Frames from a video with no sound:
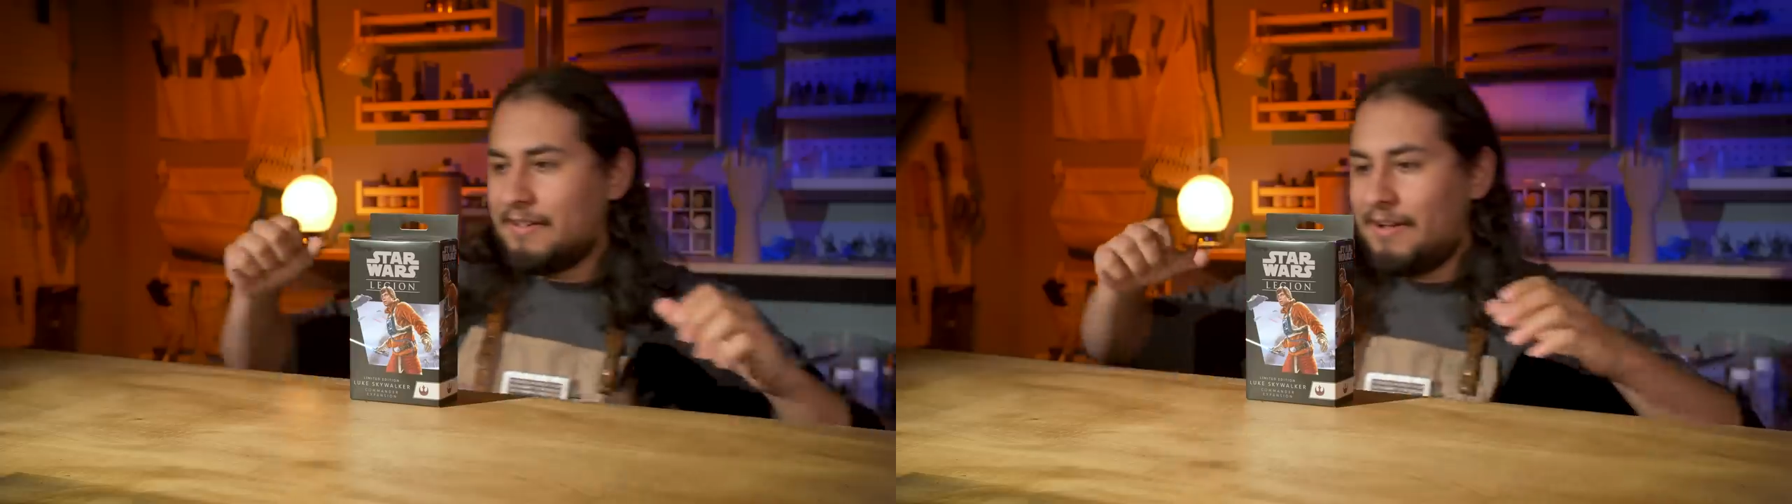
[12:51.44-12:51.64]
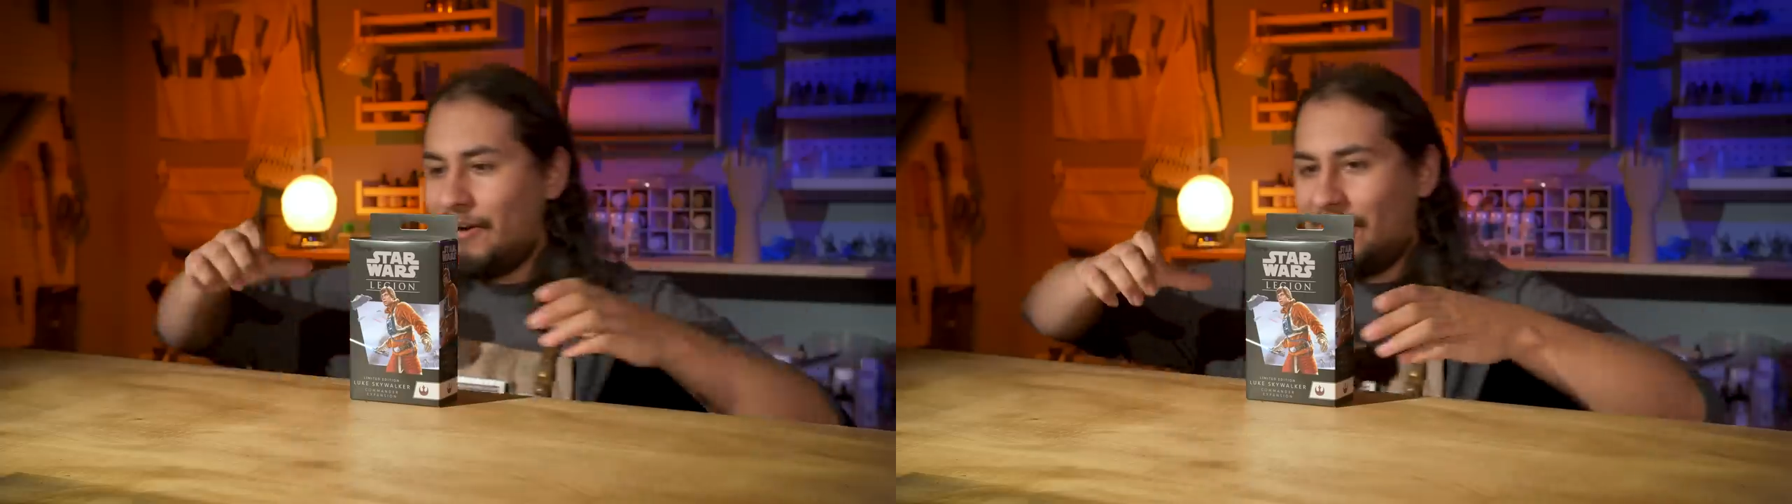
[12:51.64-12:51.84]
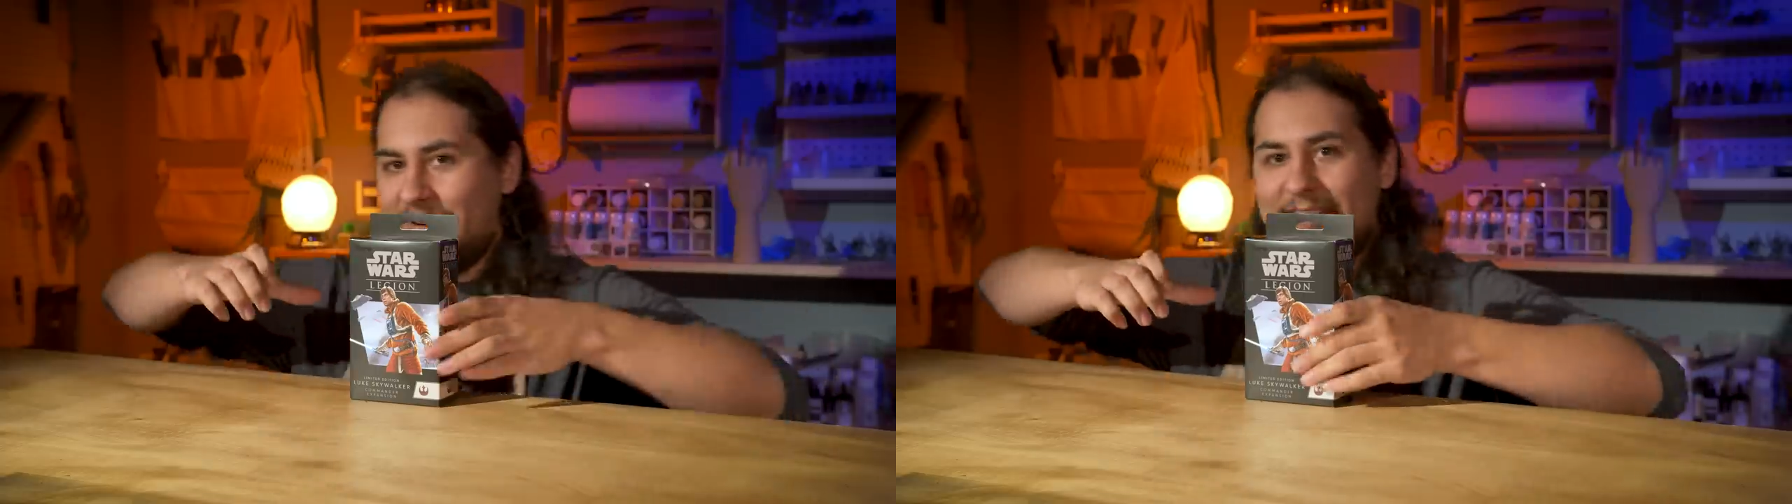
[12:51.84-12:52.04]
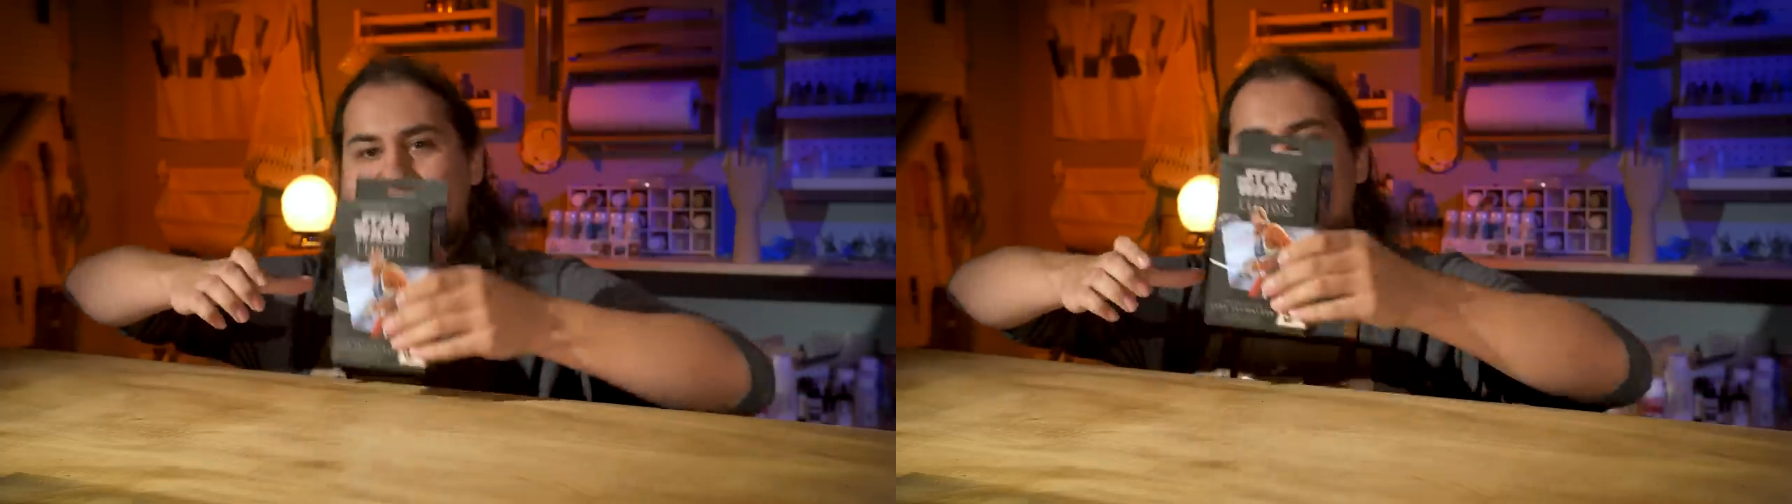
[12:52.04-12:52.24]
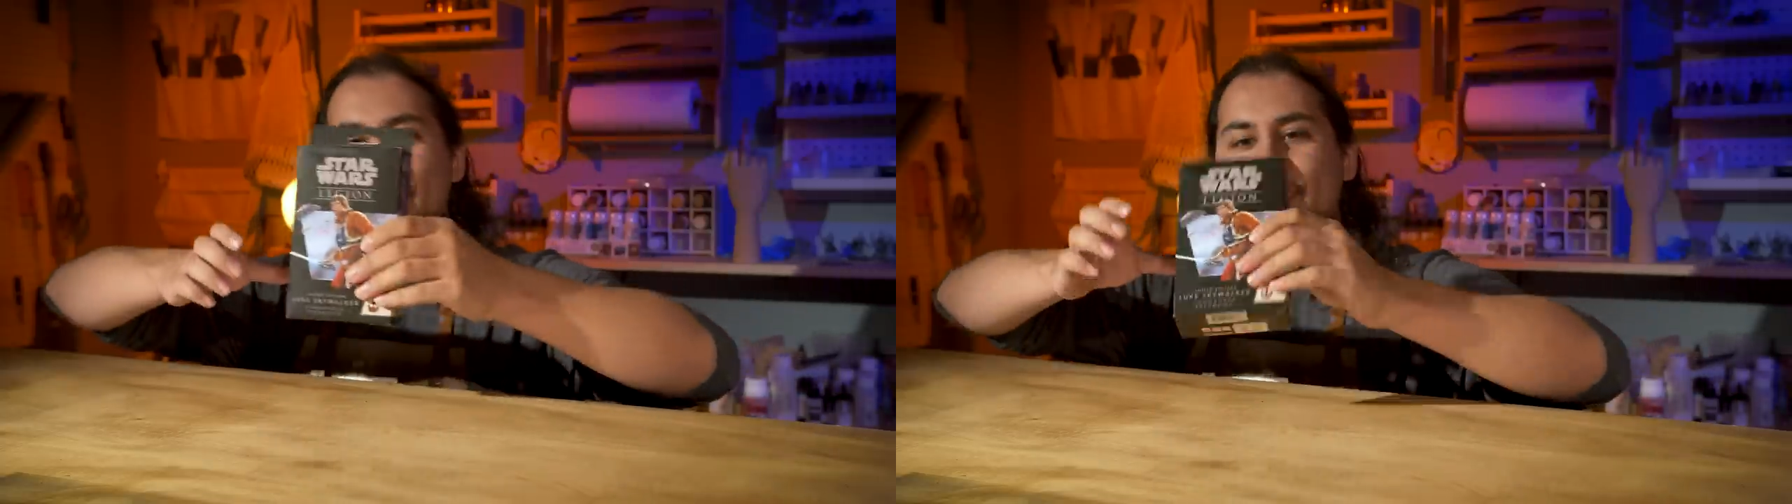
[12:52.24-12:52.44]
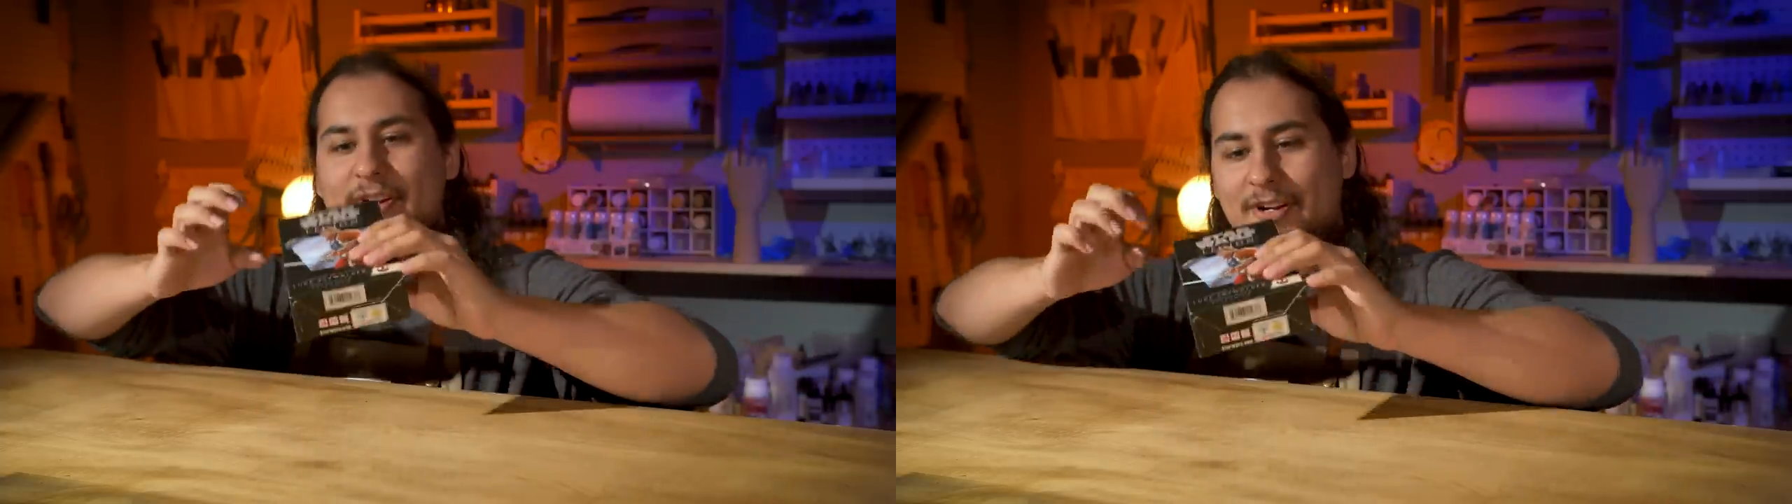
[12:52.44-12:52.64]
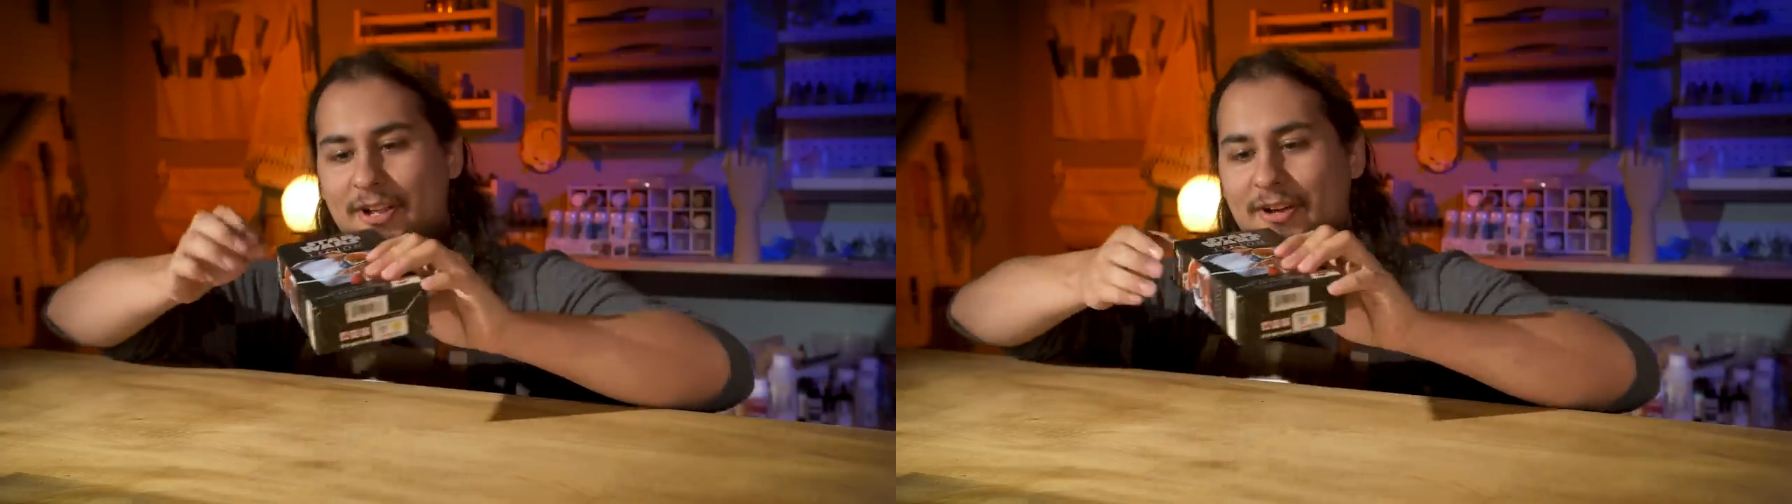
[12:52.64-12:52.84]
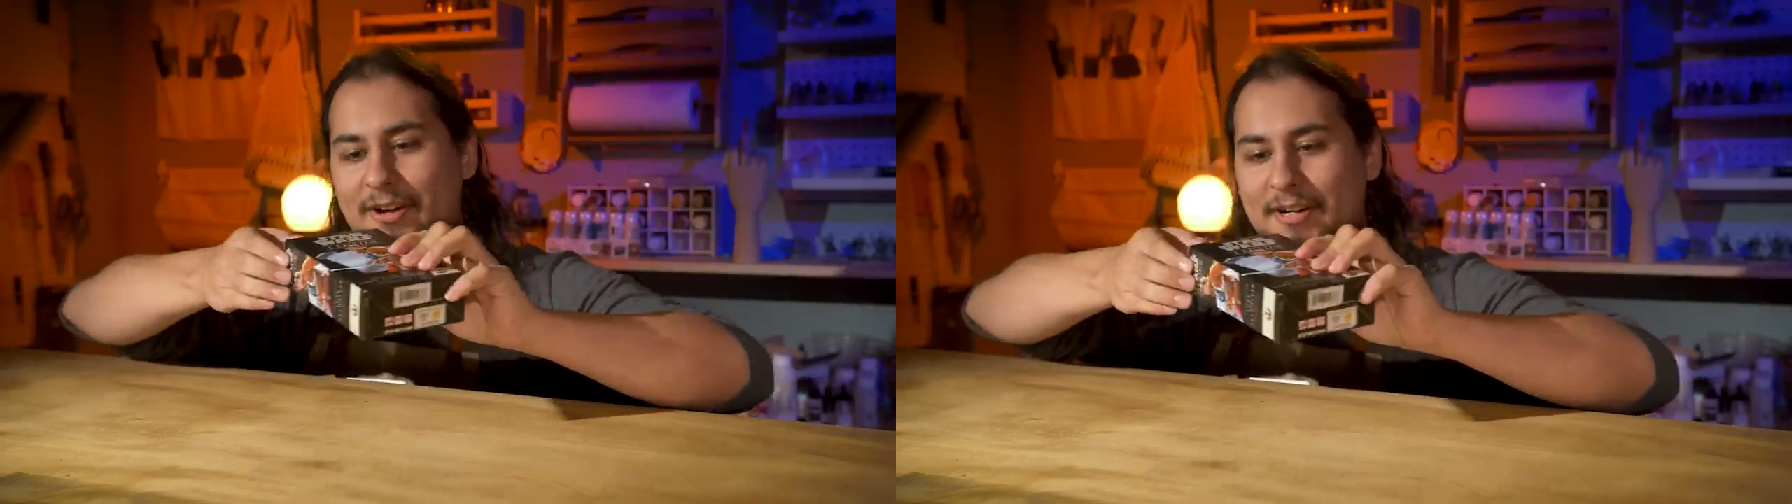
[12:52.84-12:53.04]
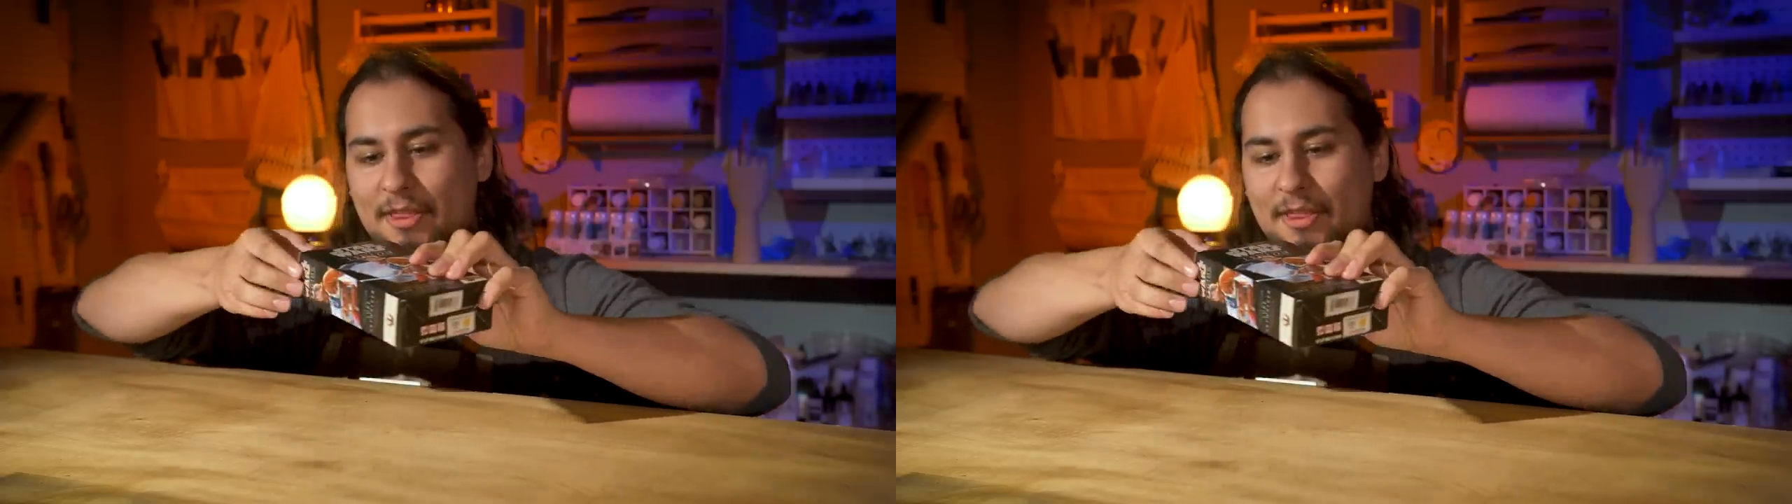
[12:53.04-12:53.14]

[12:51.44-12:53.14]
All right, I'm chugging along